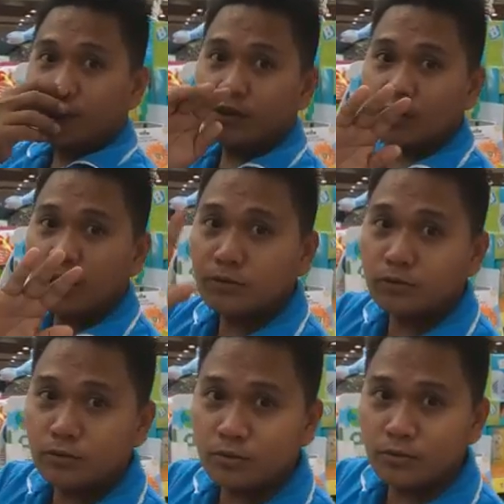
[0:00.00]
Shout
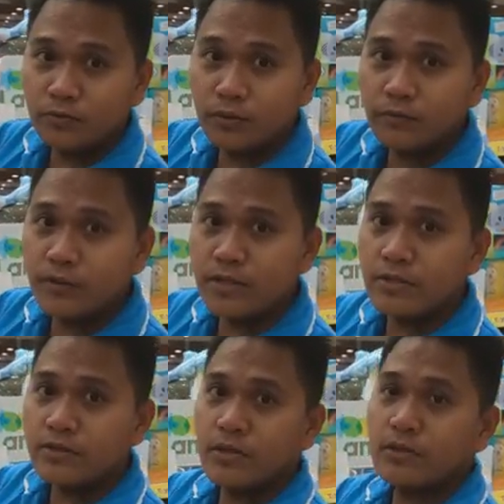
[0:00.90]
out to
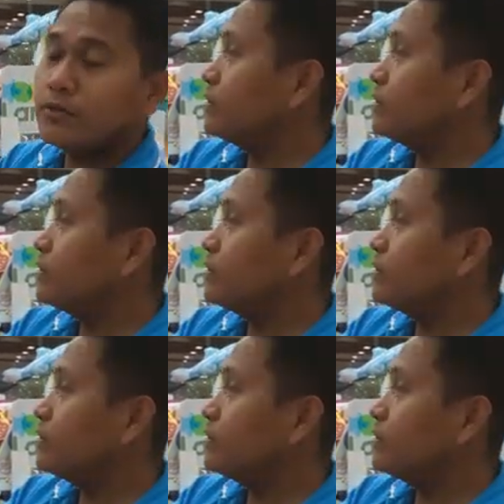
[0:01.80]
Philippines, you know.